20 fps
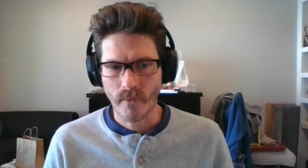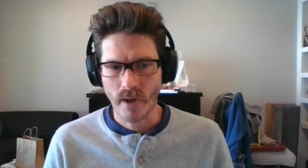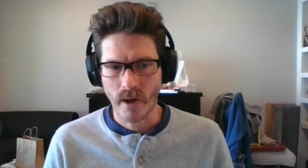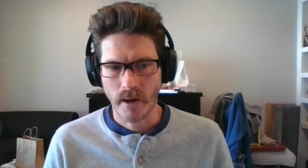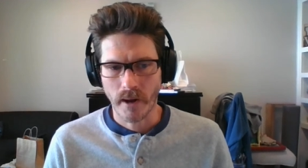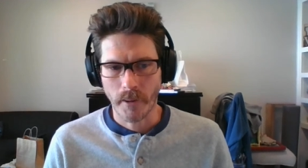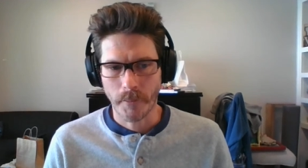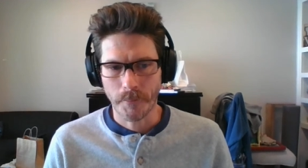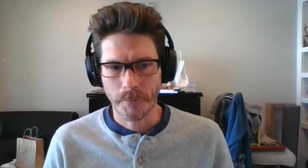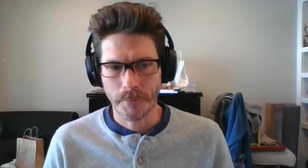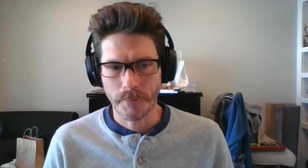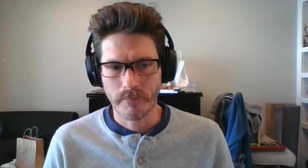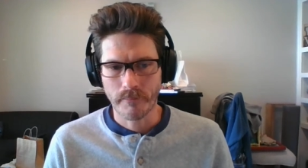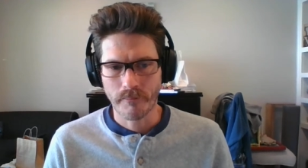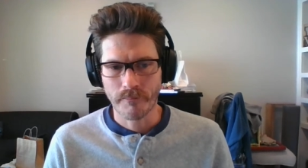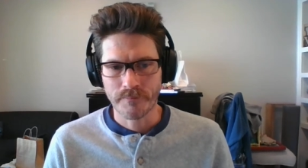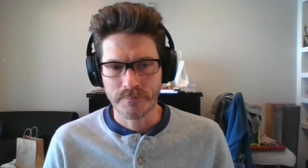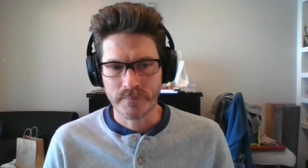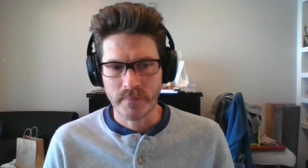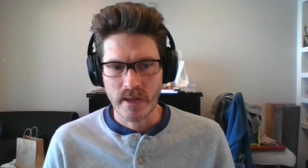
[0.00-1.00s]
Um,
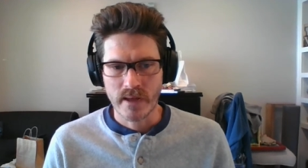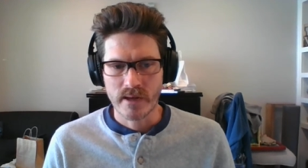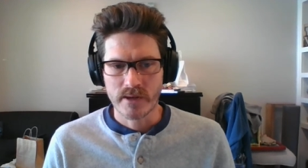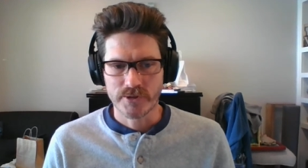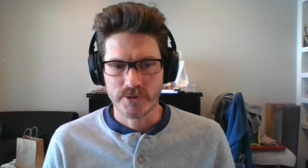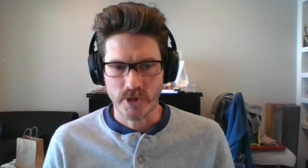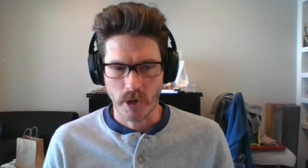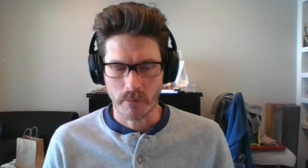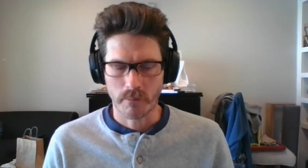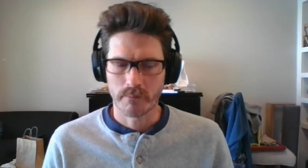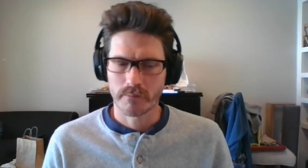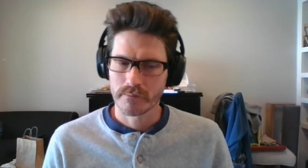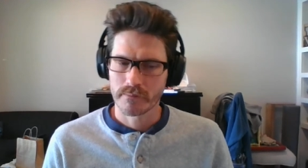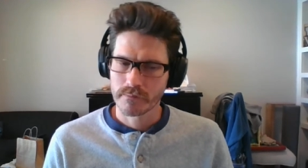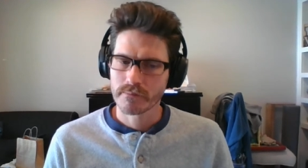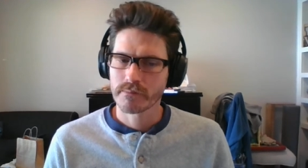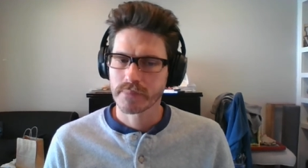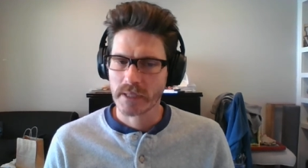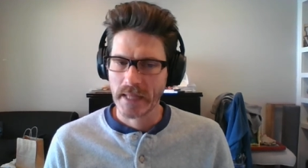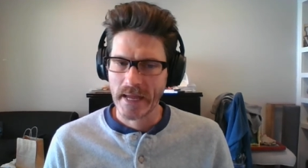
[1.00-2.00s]
so
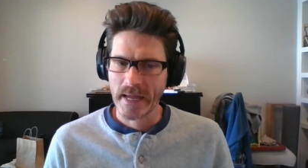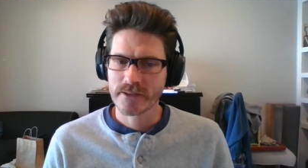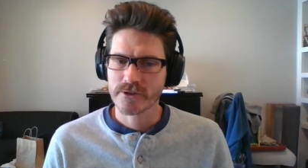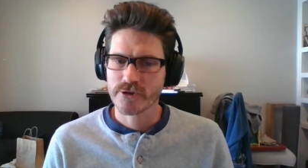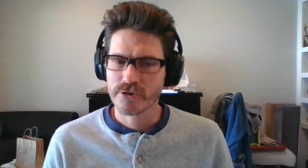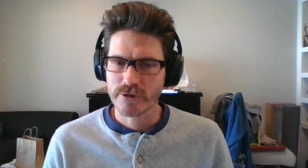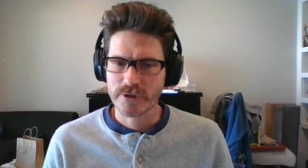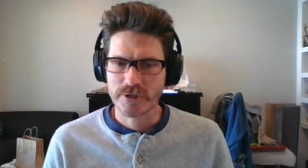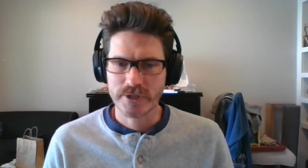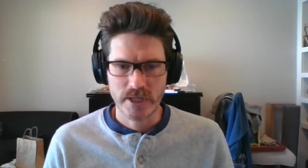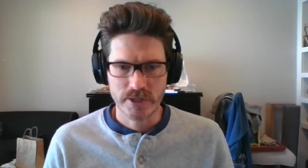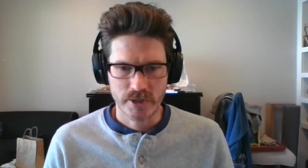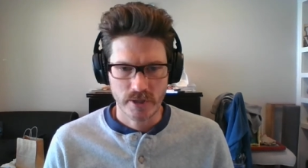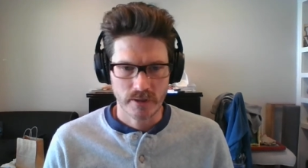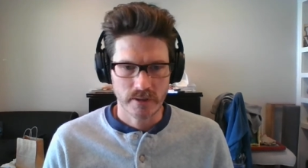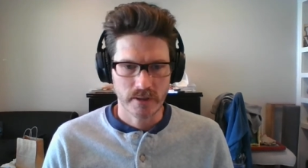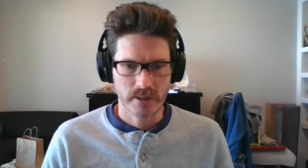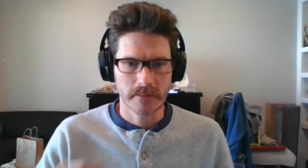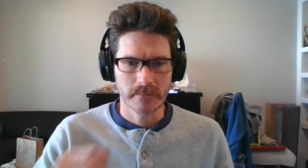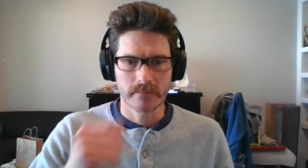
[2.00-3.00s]
plan
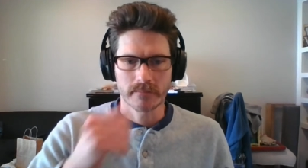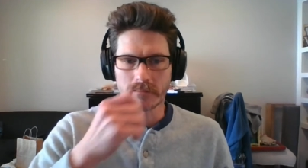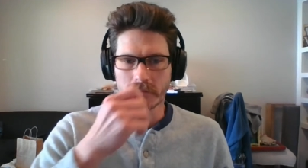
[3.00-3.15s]
strategically.